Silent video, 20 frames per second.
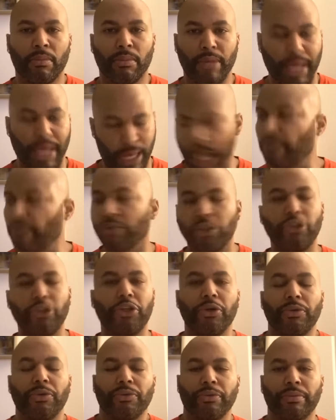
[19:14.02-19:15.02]
Yeah, that's what you
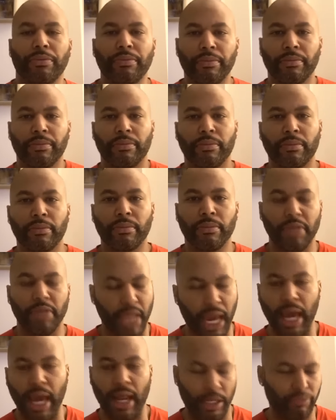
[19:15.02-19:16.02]
do.
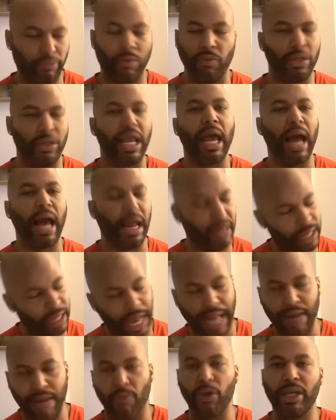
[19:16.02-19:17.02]

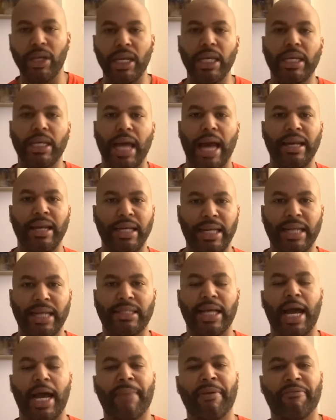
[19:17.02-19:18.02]
We need that. I need that
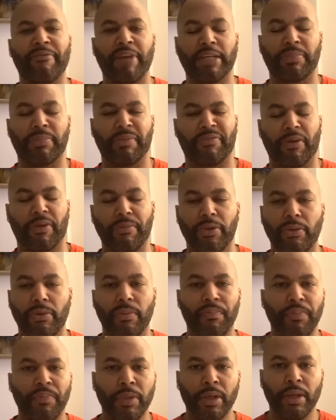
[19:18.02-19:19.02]
time investment from you.
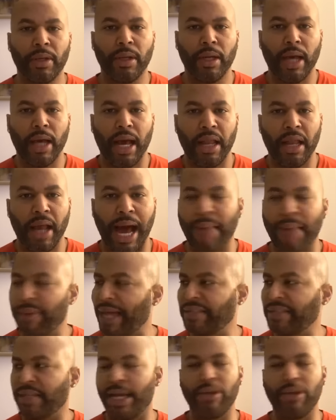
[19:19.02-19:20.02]
I'm
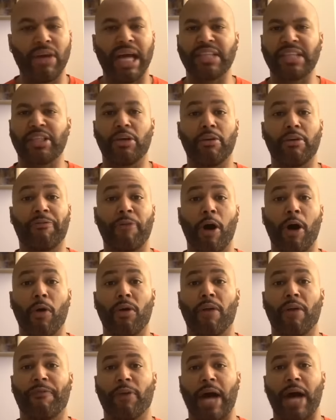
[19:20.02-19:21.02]
not saying you got to sit on the phone
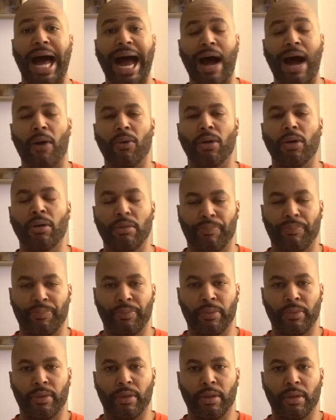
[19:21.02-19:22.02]
with her for an hour,
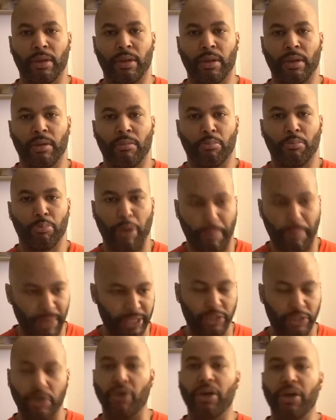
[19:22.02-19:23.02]
but
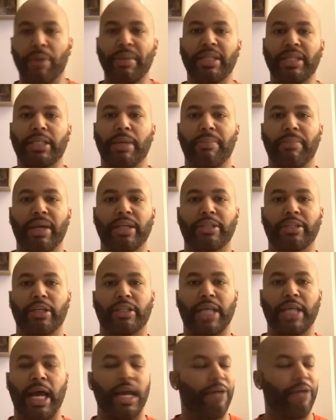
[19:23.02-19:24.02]
bitch, you're going to give me 10 minutes of your
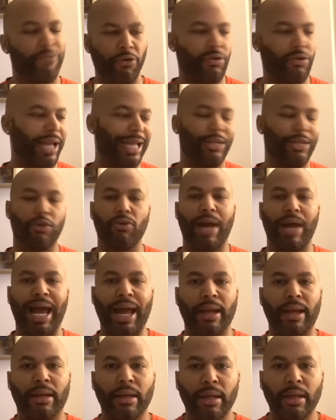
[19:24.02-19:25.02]
time. If you can't do
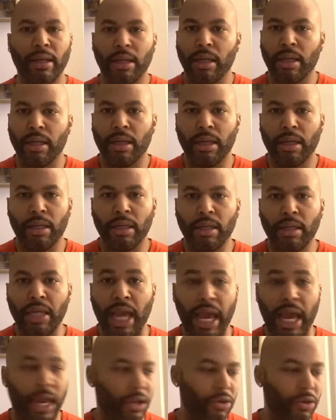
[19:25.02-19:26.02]
that,
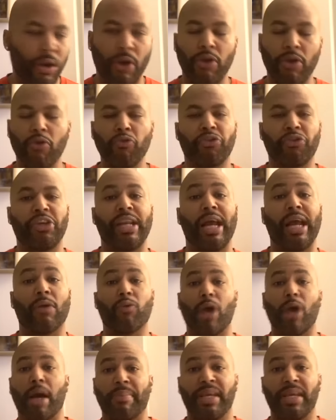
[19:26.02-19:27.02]
yeah, you know you're sitting there
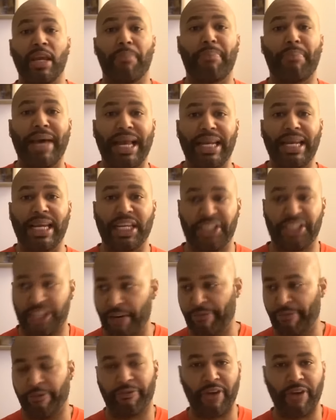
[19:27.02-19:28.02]
rubbing your belly and
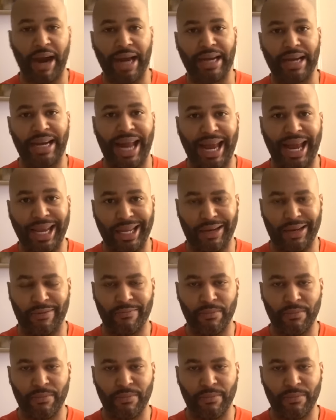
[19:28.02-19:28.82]
shit for Friday night.